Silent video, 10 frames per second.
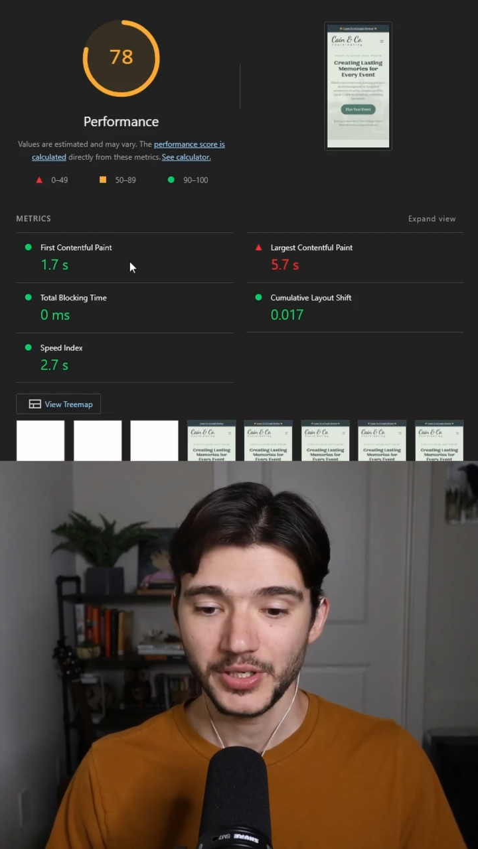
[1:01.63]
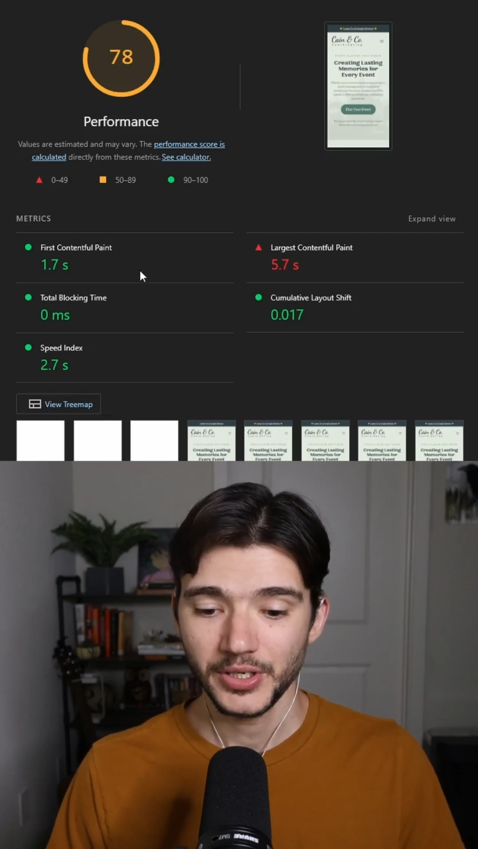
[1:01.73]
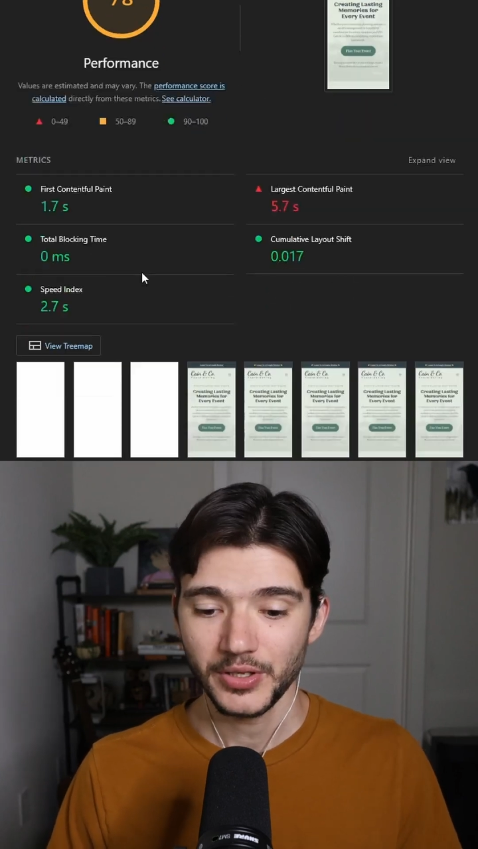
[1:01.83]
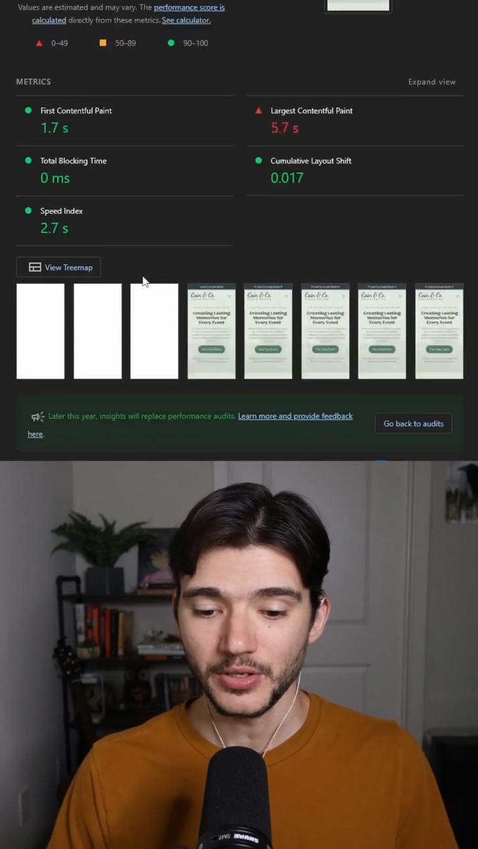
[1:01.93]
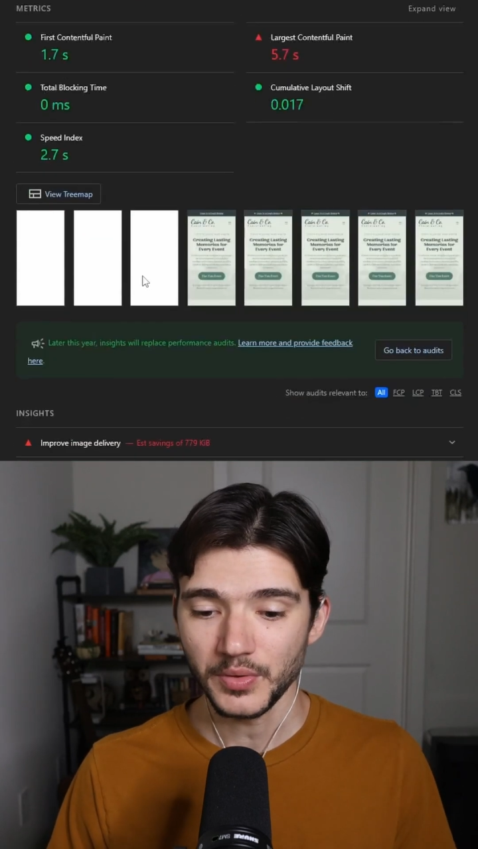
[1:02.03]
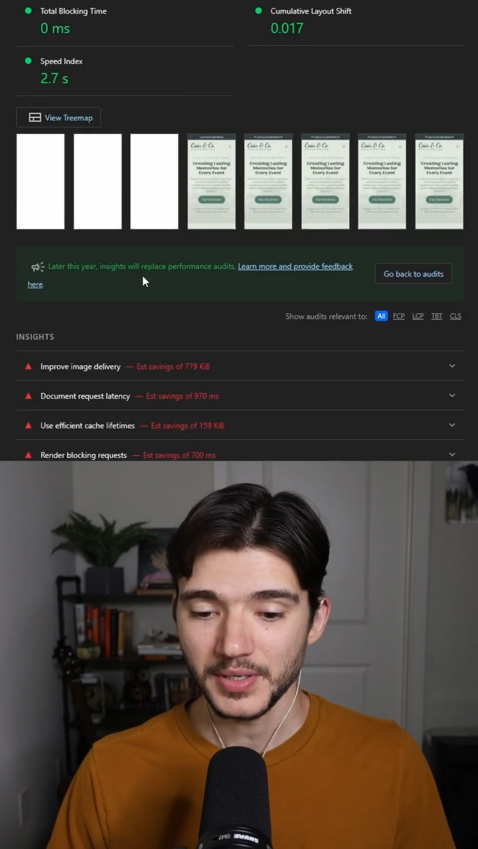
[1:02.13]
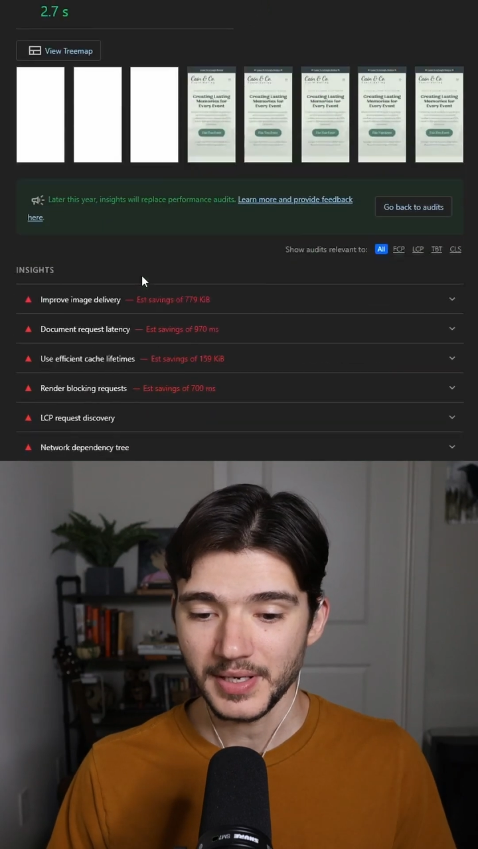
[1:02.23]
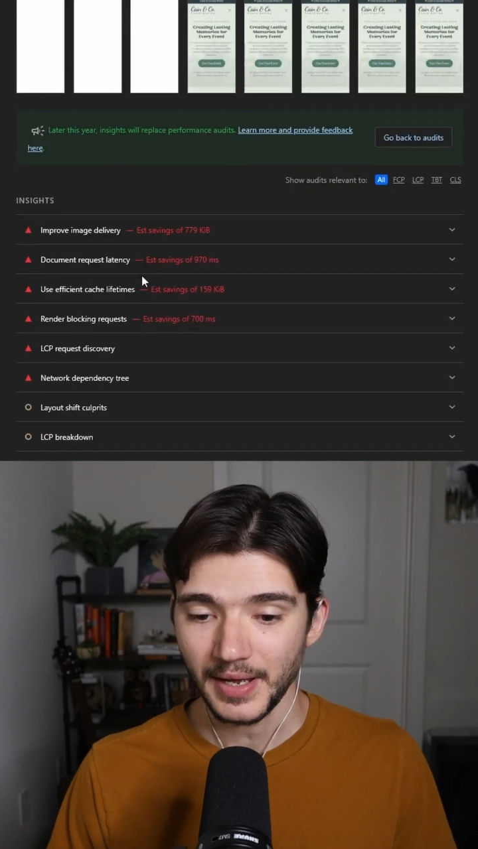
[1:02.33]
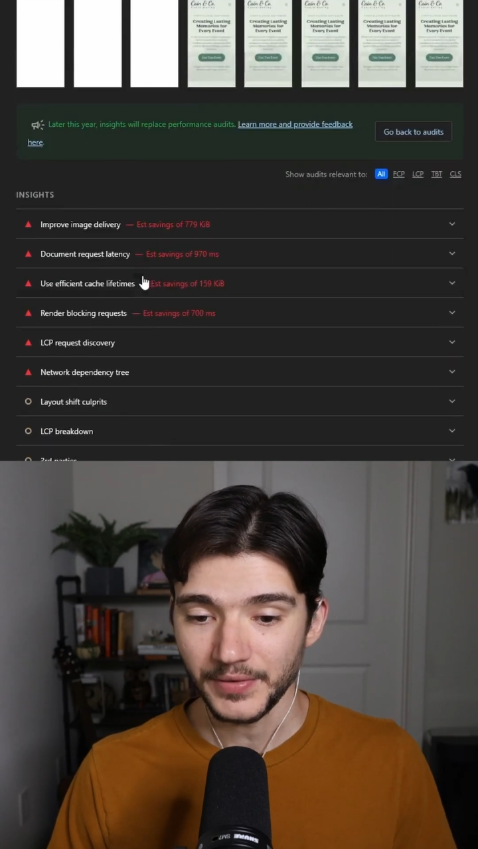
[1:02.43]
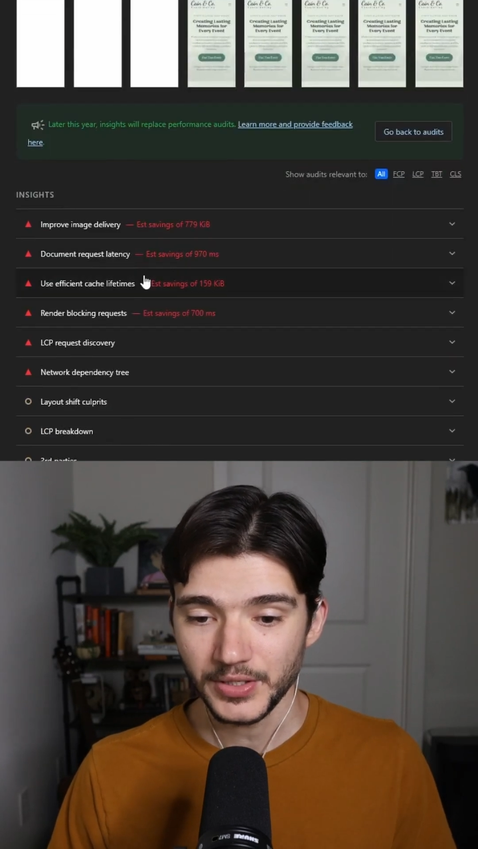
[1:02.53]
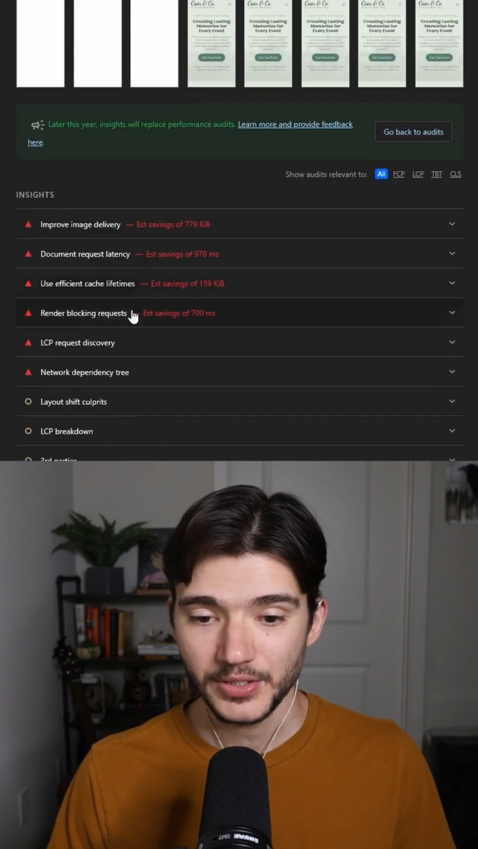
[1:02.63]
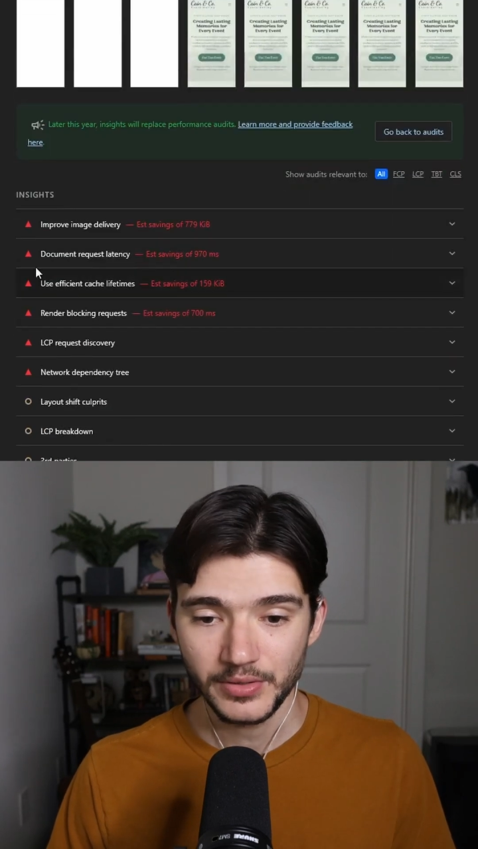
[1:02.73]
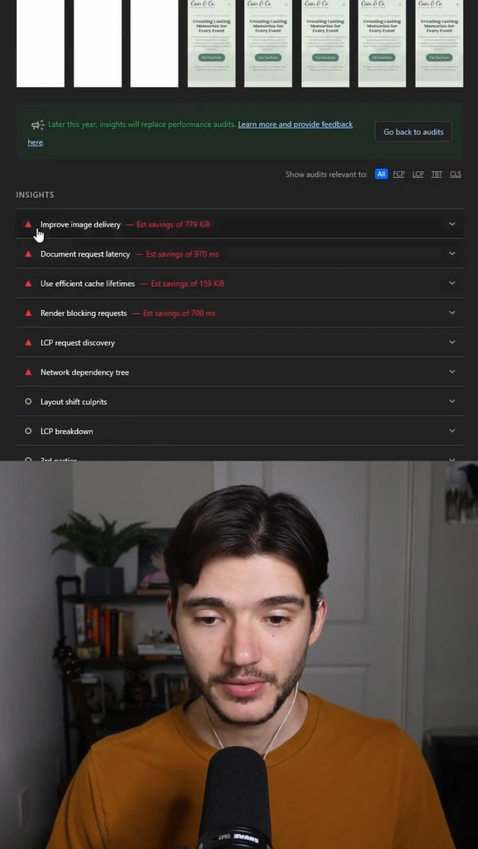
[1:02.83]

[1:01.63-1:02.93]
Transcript: here that you can dive into.